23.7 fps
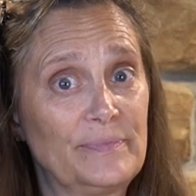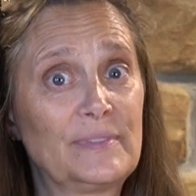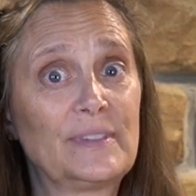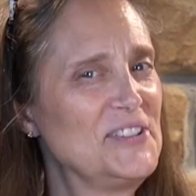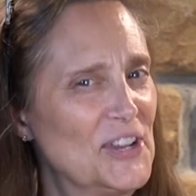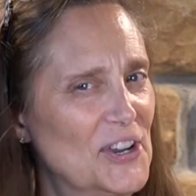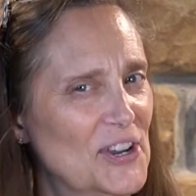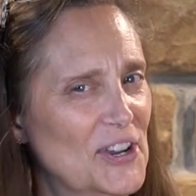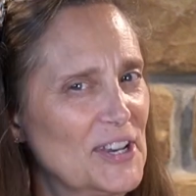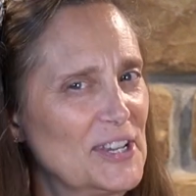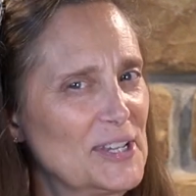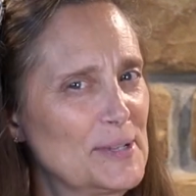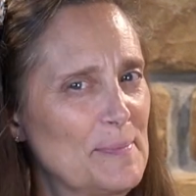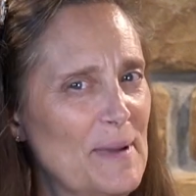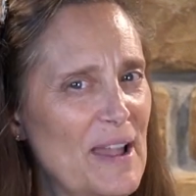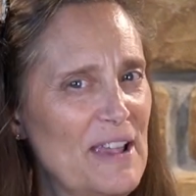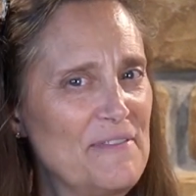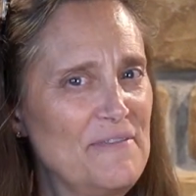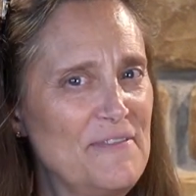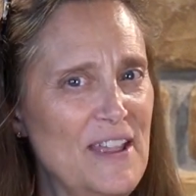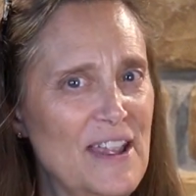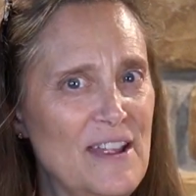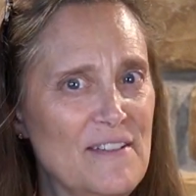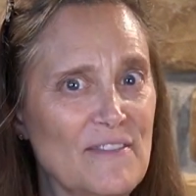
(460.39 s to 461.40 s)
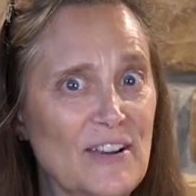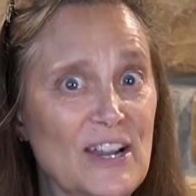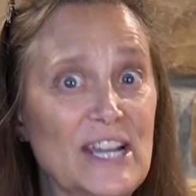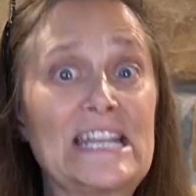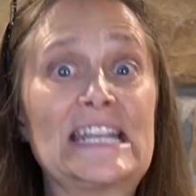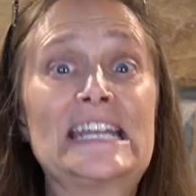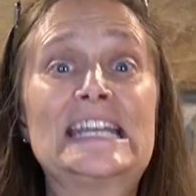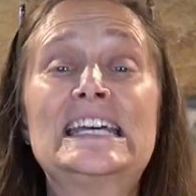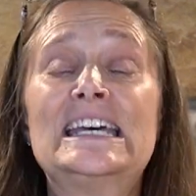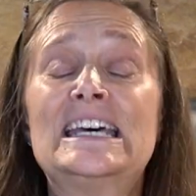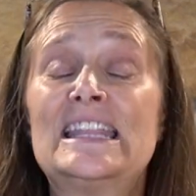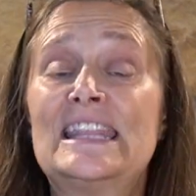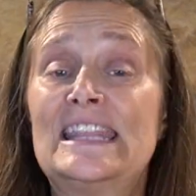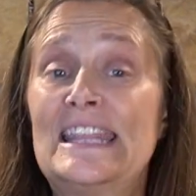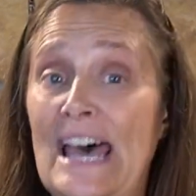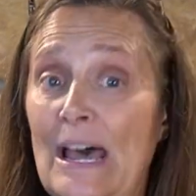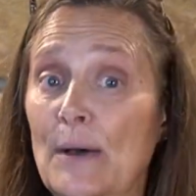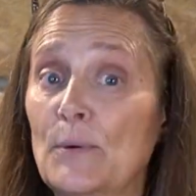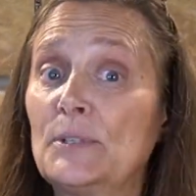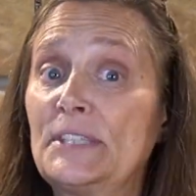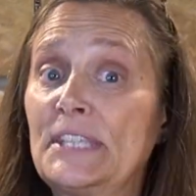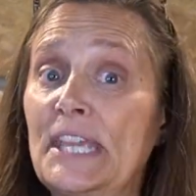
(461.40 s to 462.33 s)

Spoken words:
Dawn is my favorite. That will